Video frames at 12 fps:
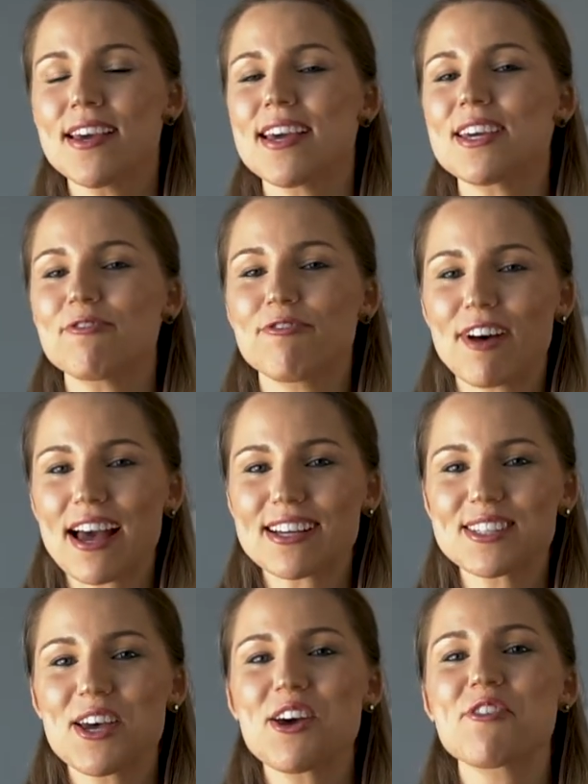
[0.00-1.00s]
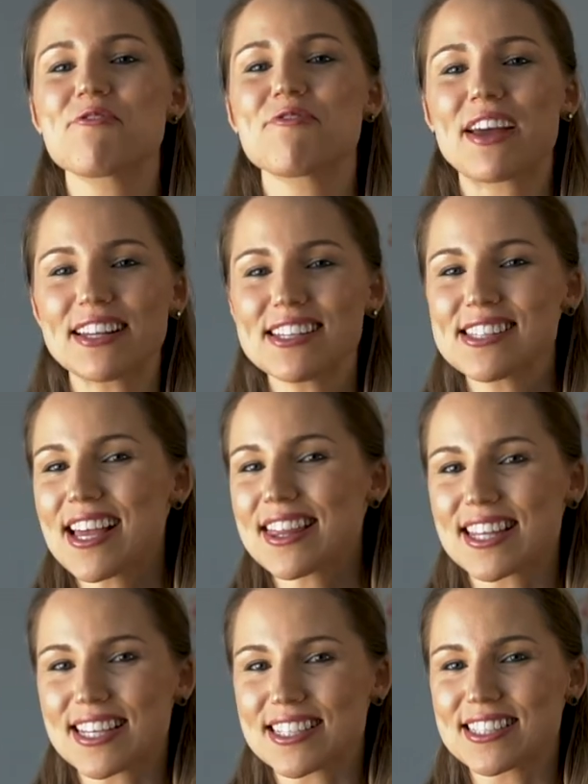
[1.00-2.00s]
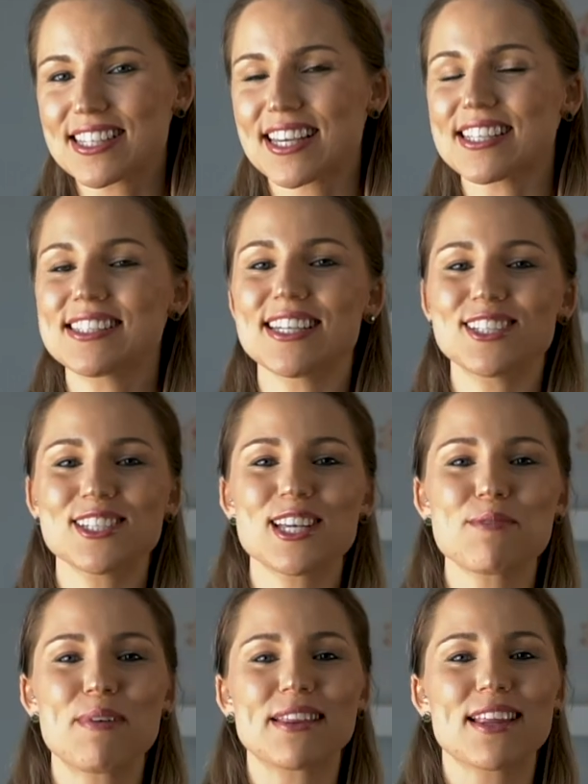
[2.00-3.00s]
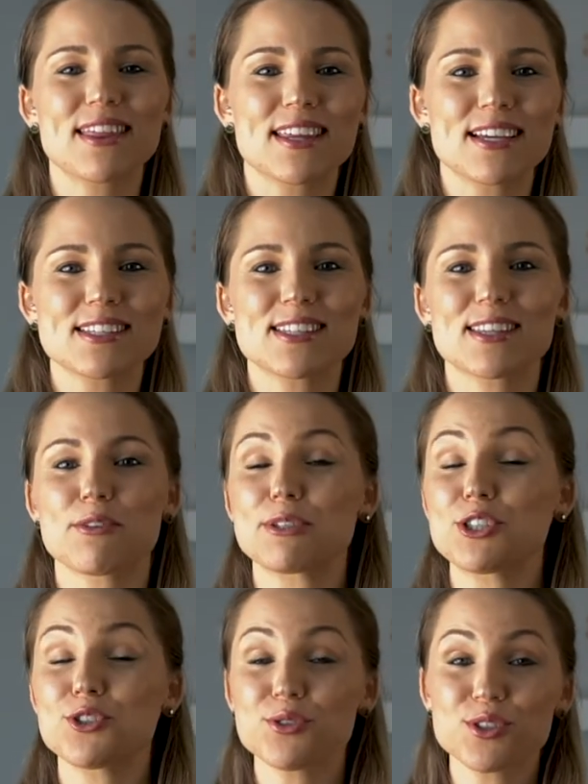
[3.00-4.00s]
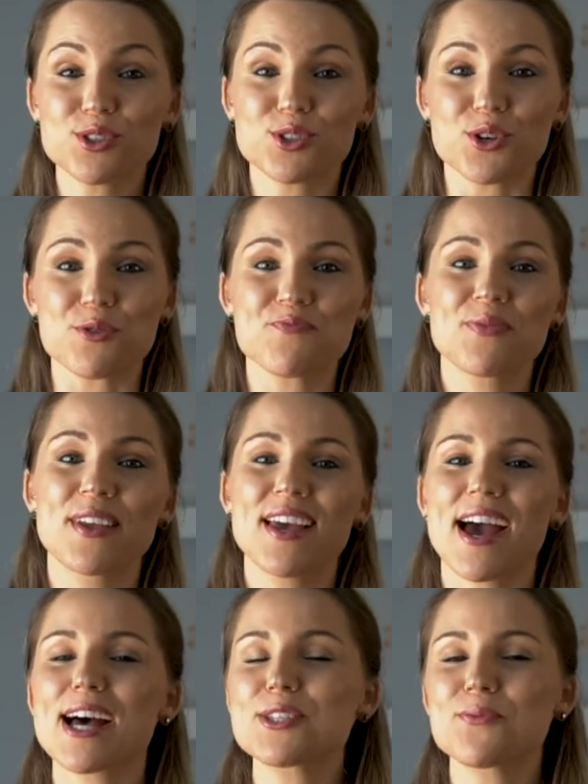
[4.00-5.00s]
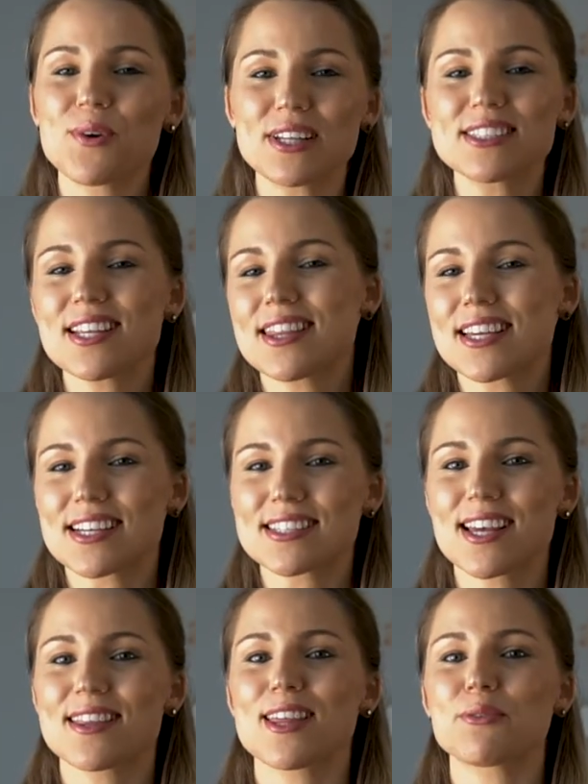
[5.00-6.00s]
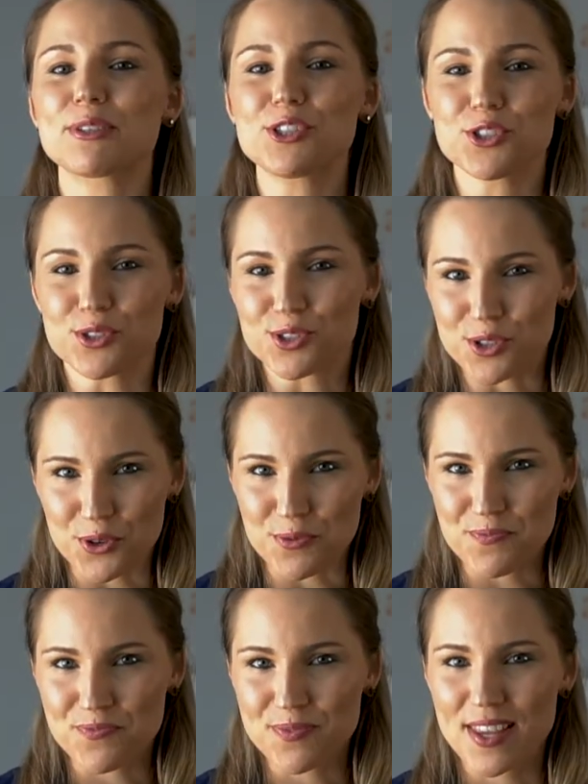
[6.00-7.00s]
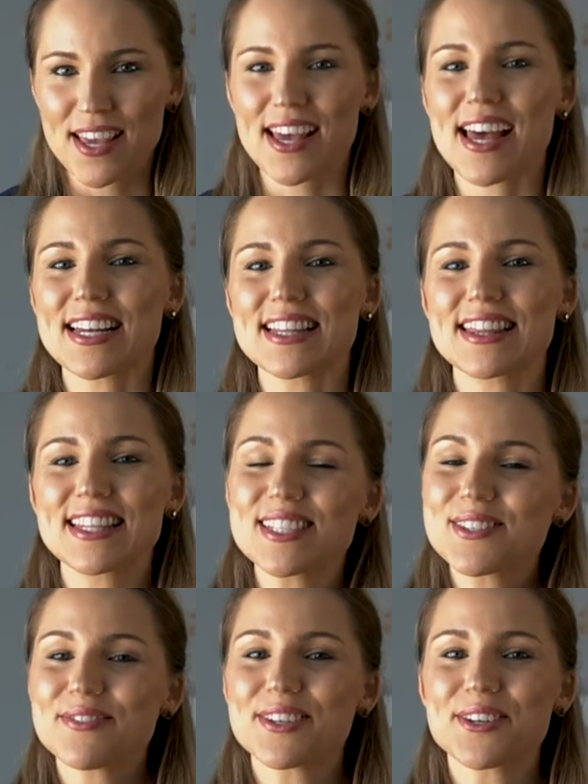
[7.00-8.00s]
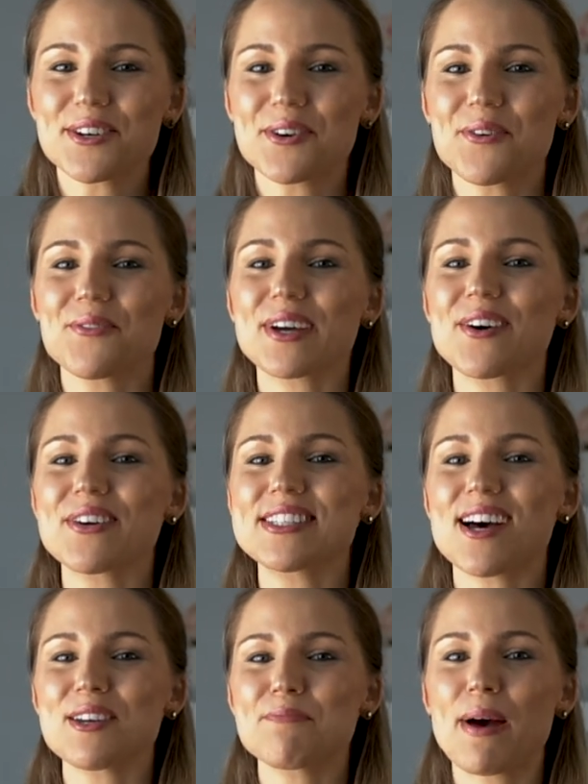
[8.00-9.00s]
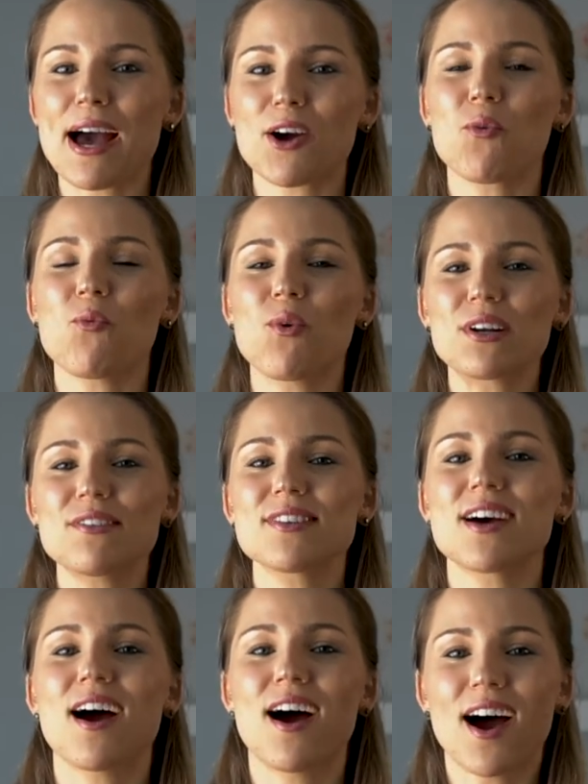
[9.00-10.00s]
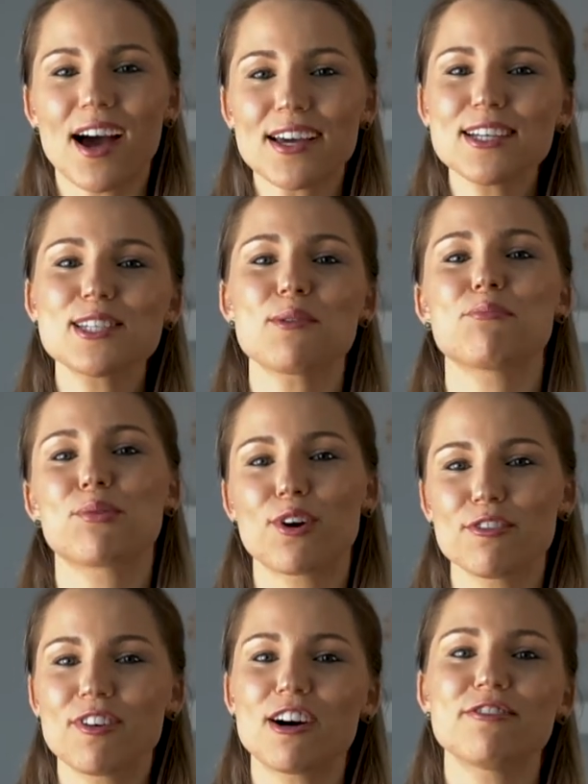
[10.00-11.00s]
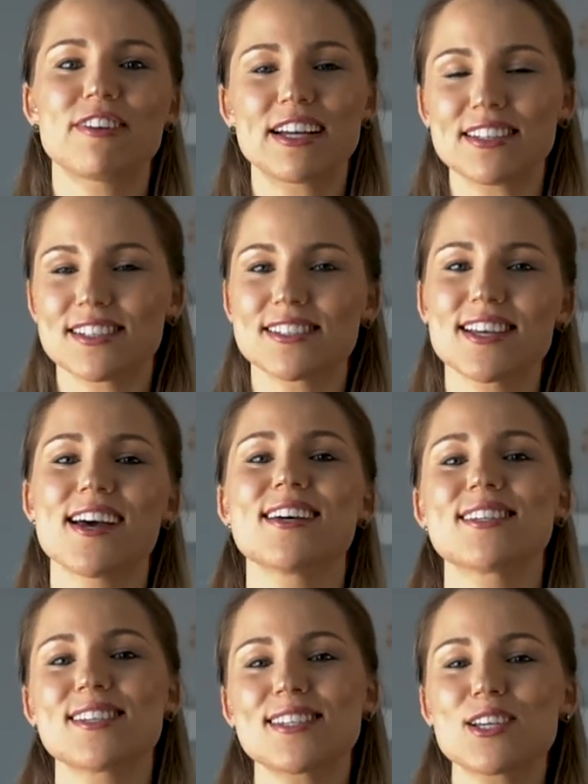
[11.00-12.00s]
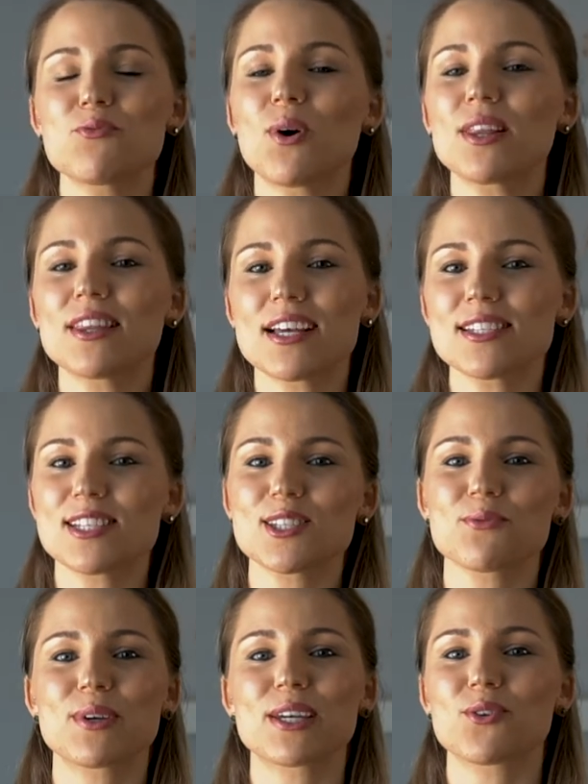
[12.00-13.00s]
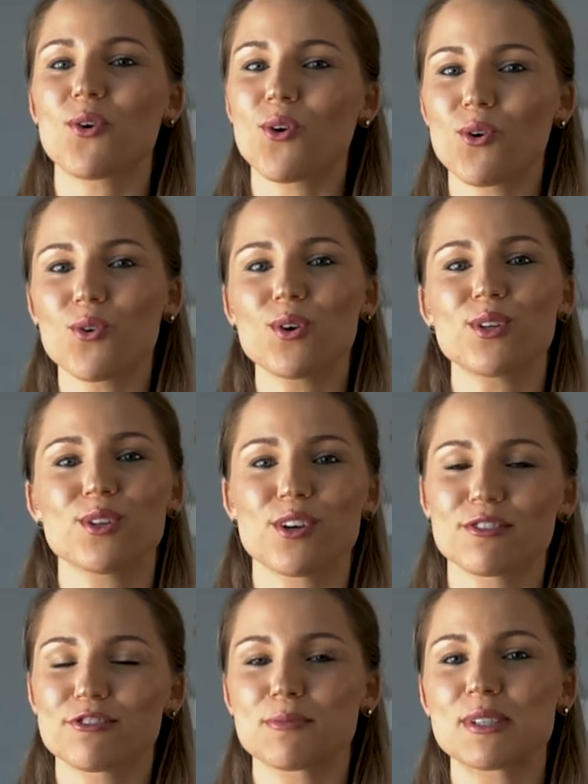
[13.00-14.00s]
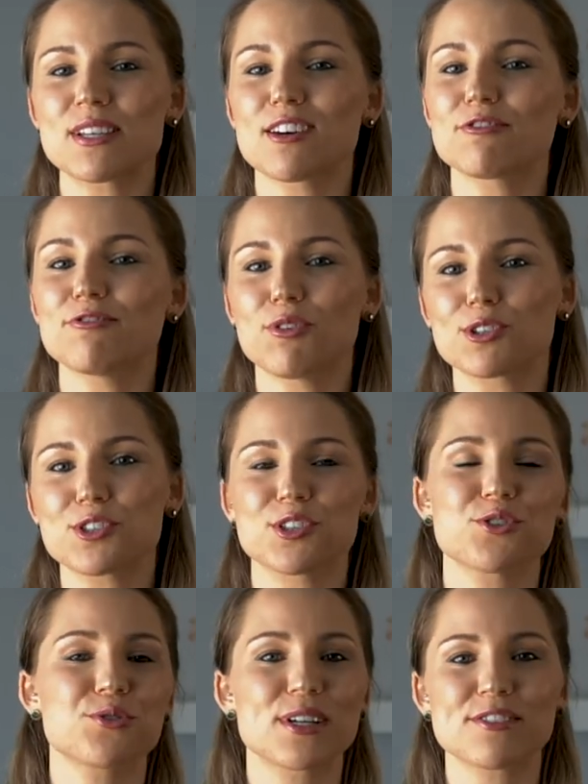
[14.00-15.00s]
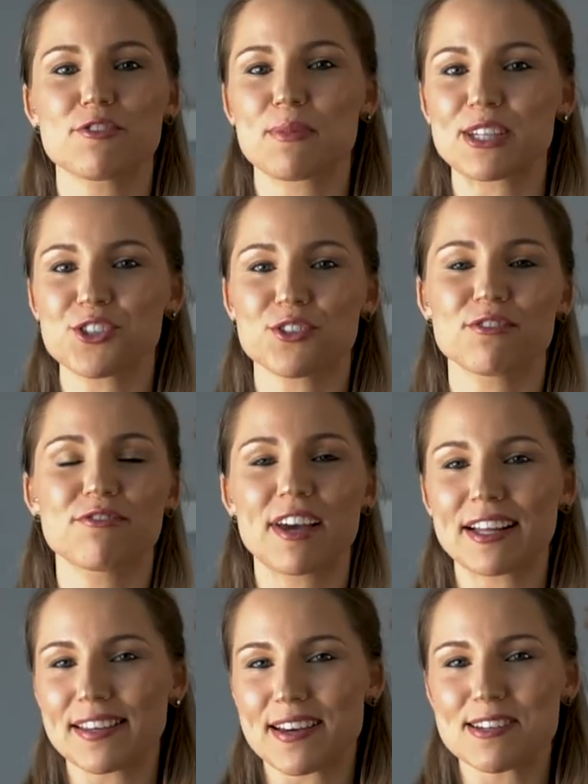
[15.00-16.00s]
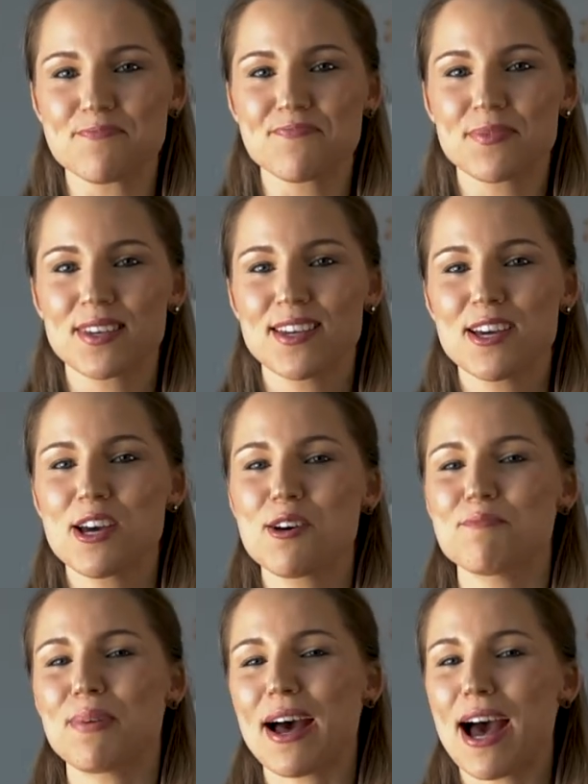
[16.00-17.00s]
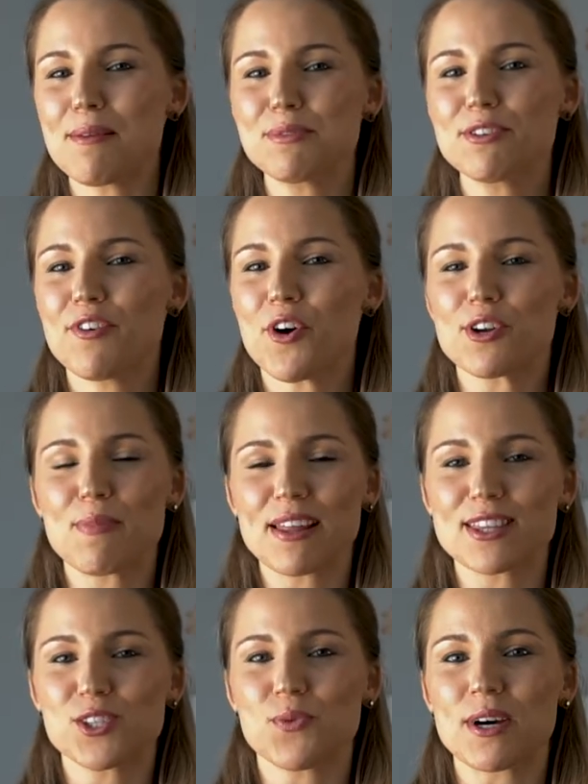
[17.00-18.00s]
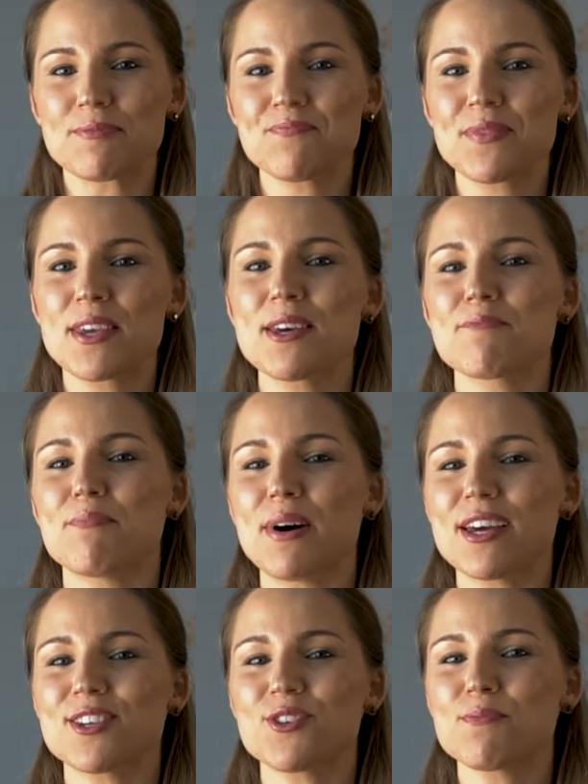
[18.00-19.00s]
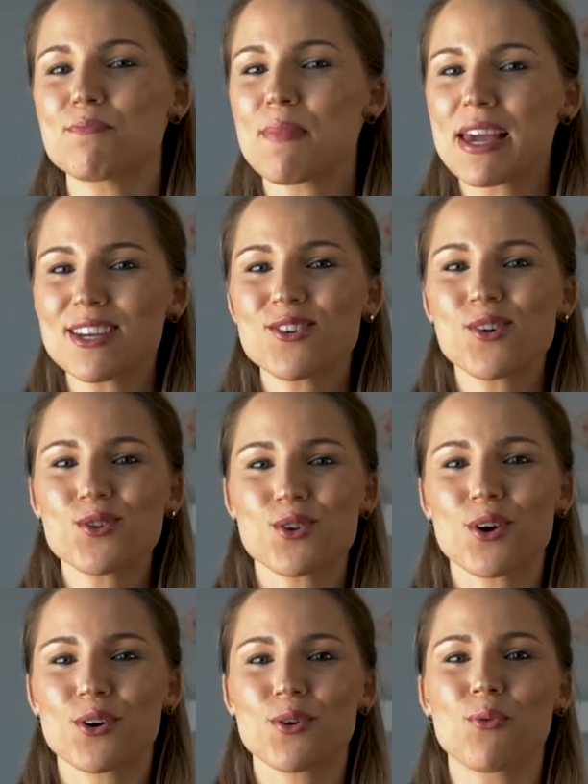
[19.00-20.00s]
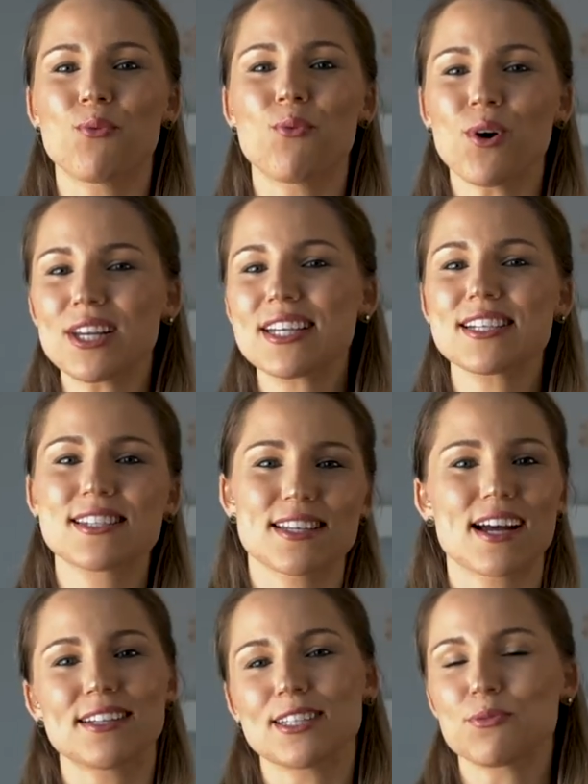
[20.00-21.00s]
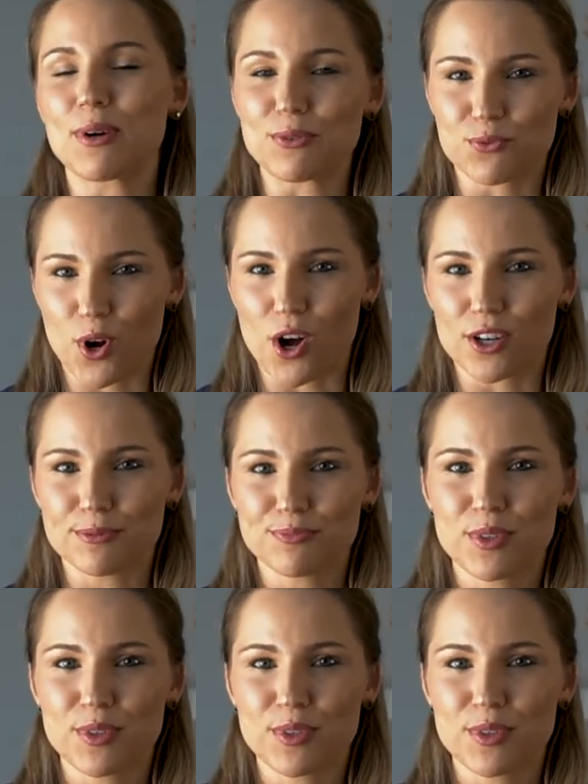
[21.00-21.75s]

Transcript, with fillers: In fact, failures like these can teach us about the things that we shouldn't do, as well as the things that we should do. And in this video, we're going to unpack one of the highest profile failures to see what lessons we can all learn from this unfortunate transformation failure. Perhaps you've heard about this one, but you may not know what exactly went wrong.